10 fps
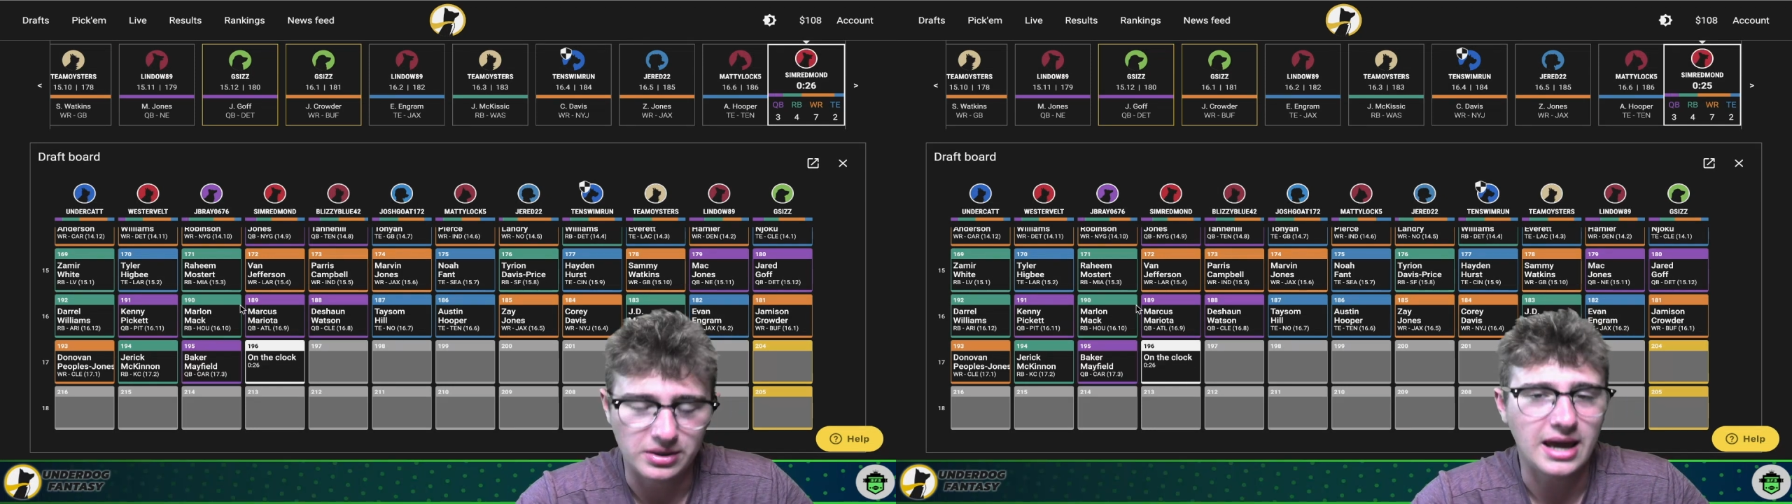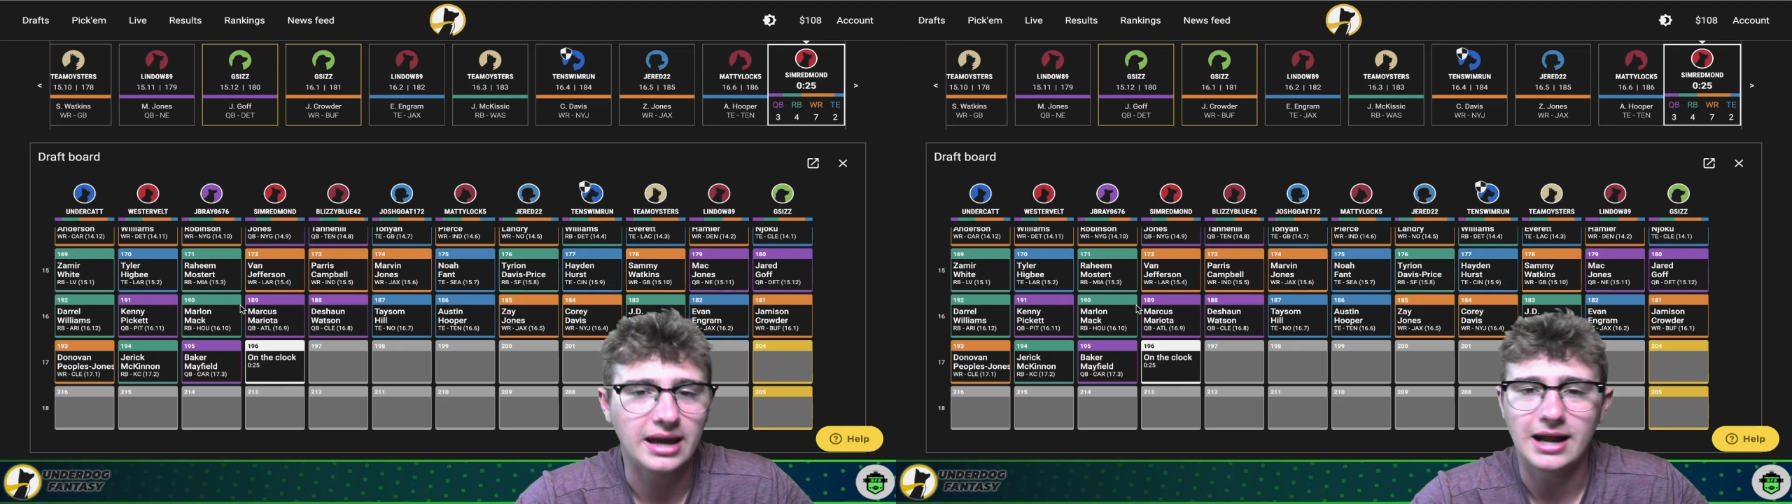
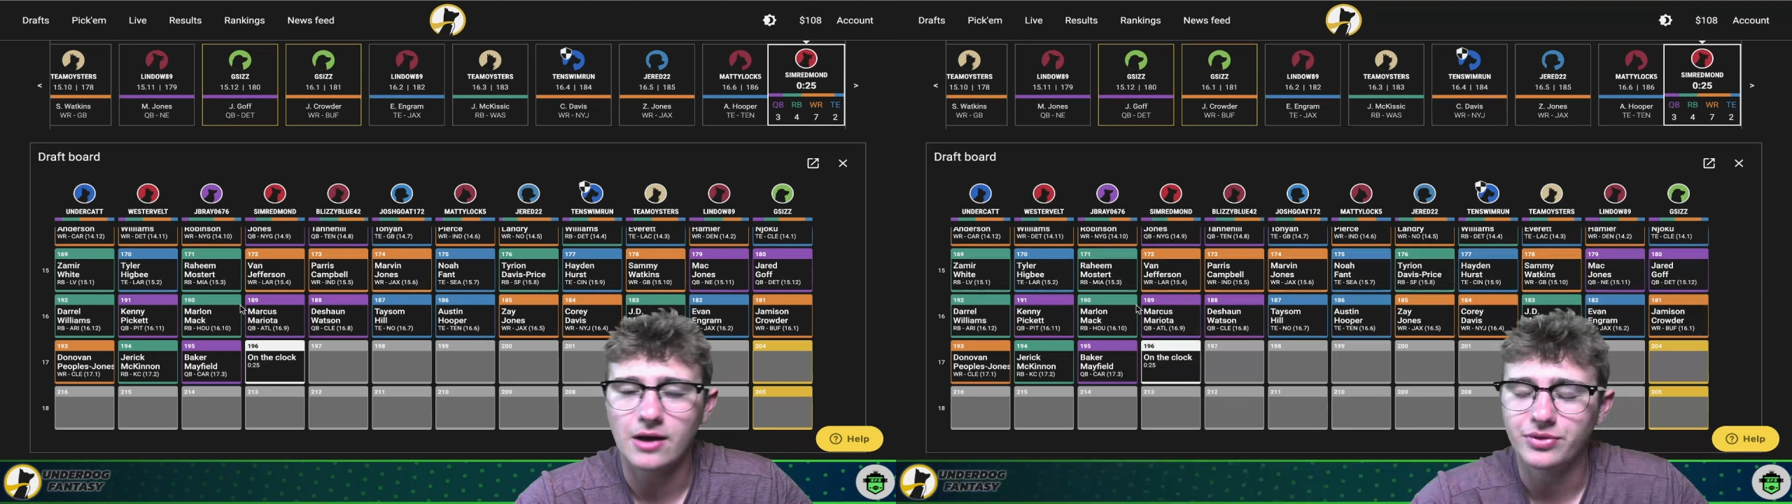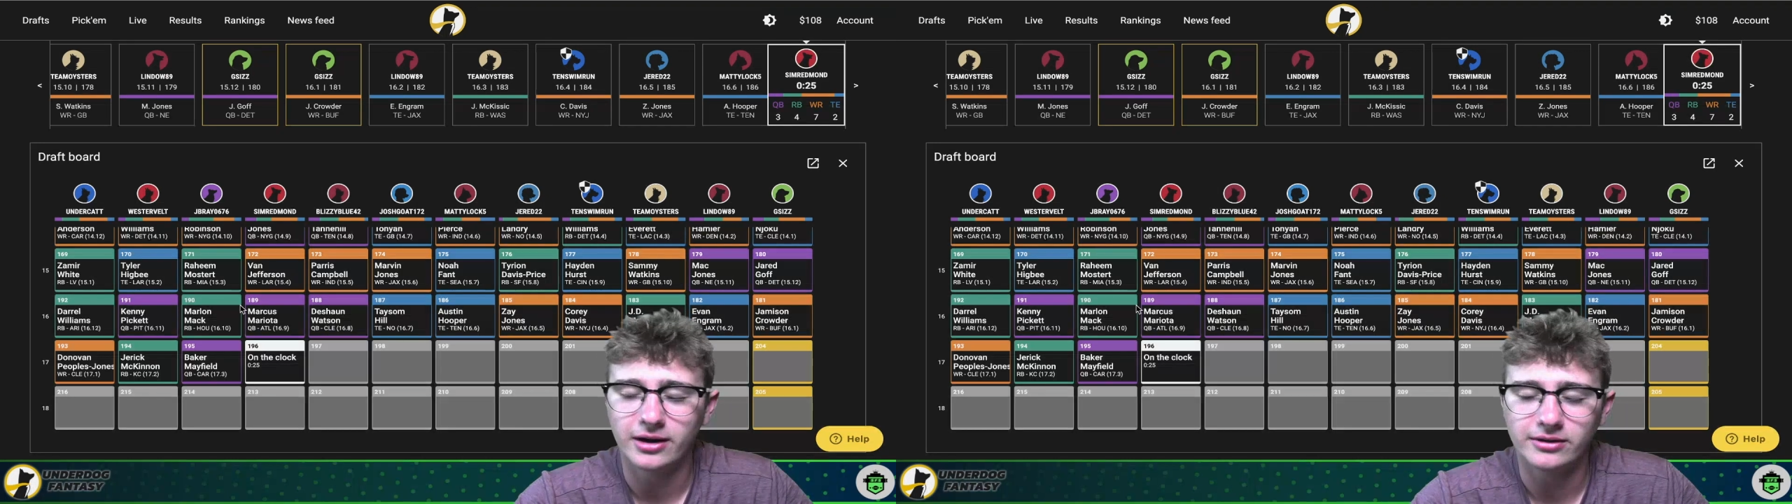be hanging
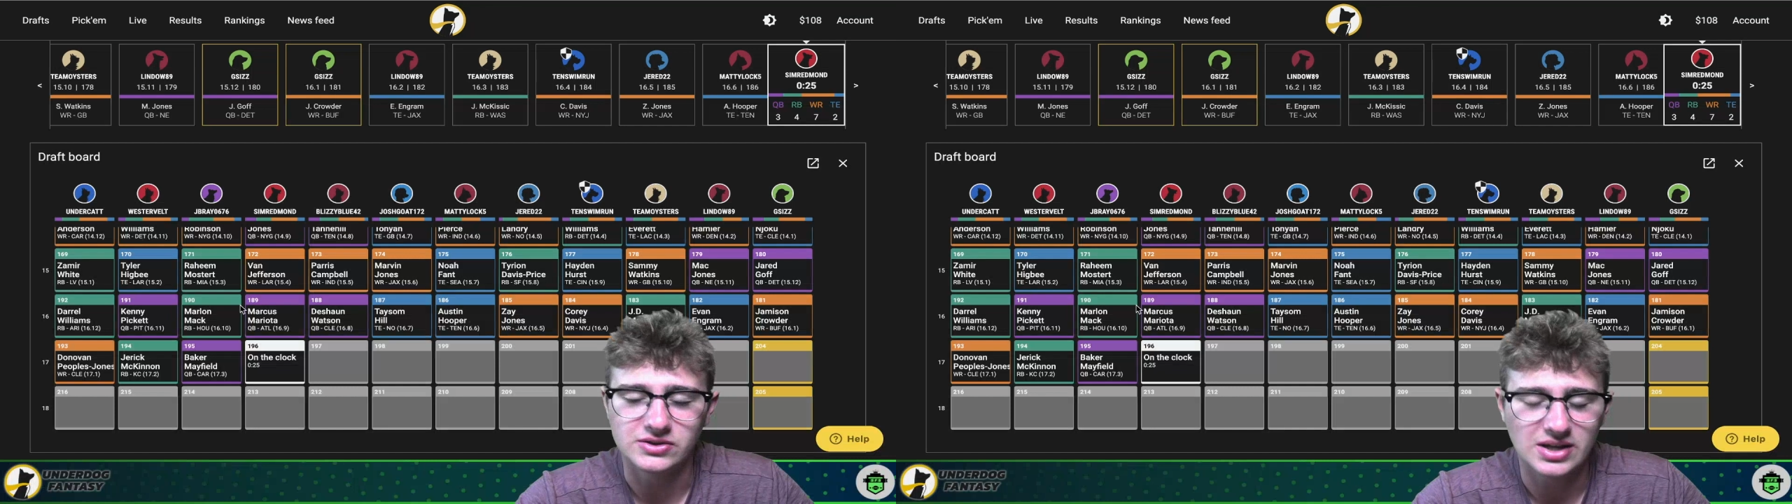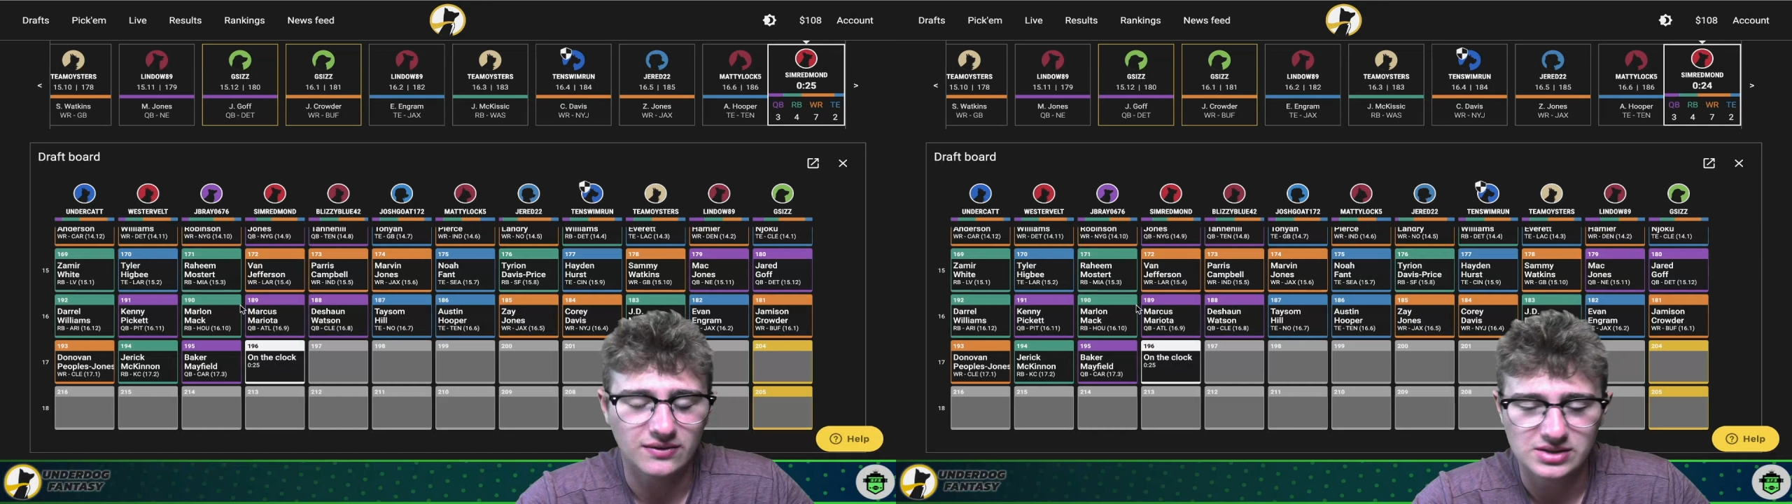out there in
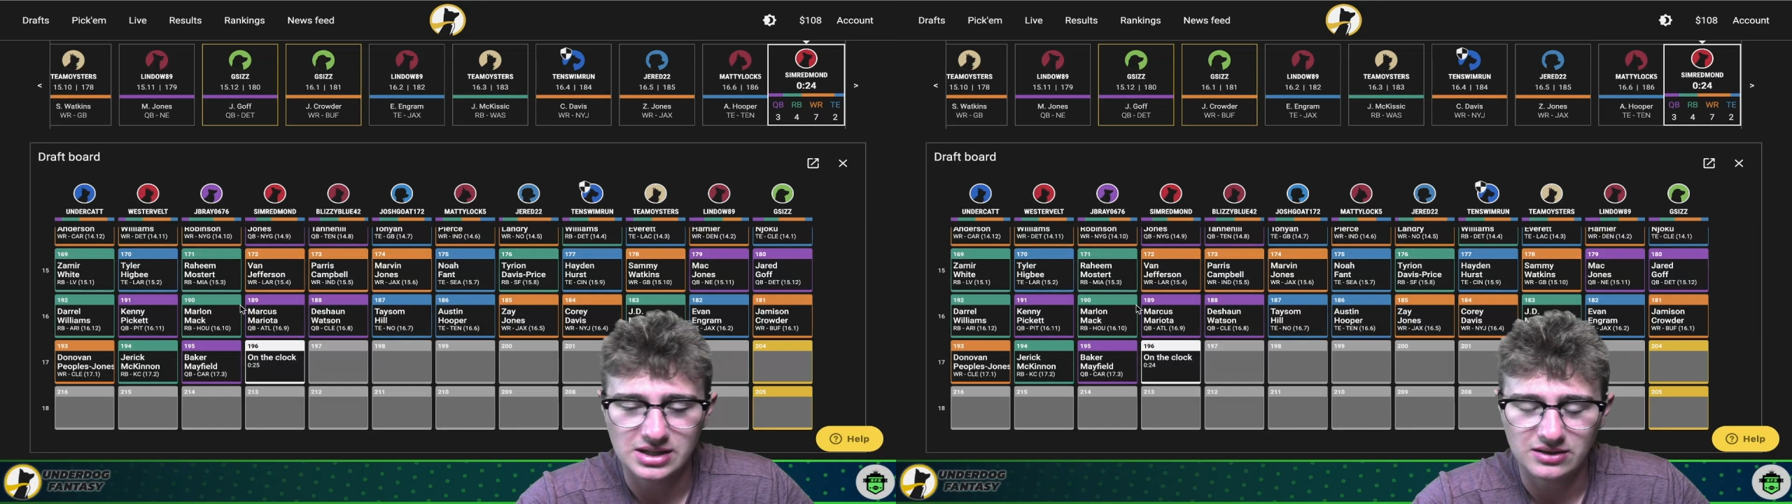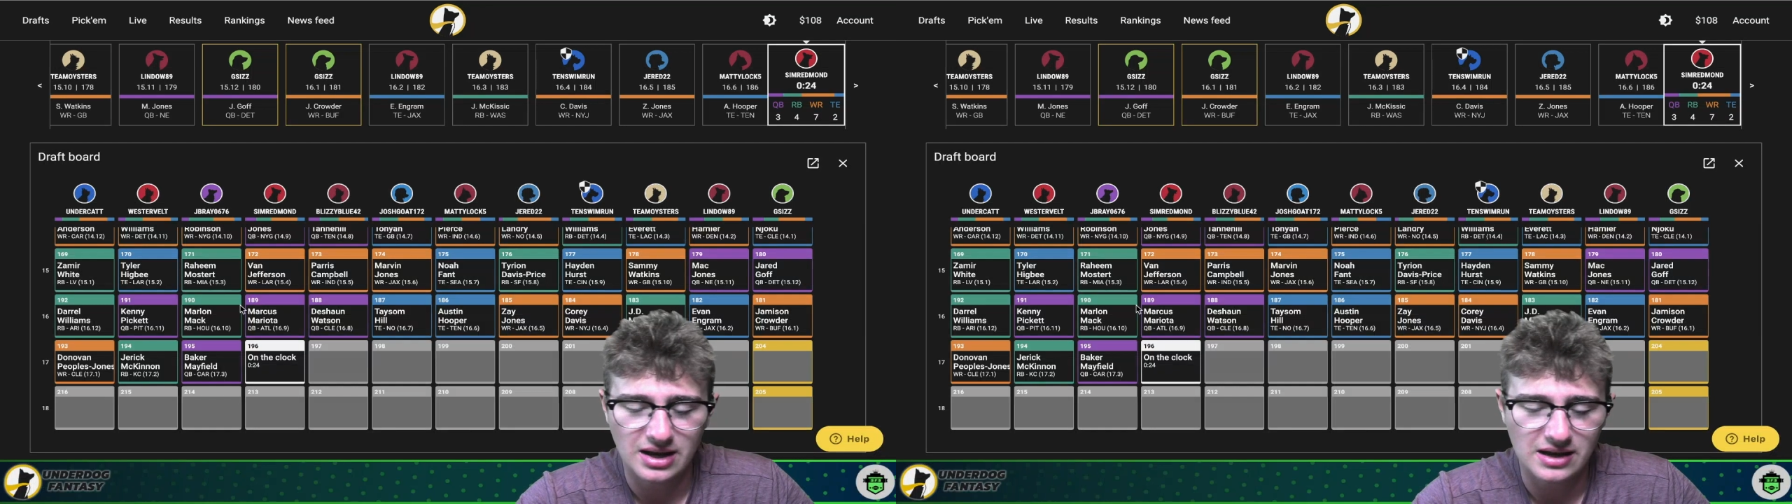the 17th,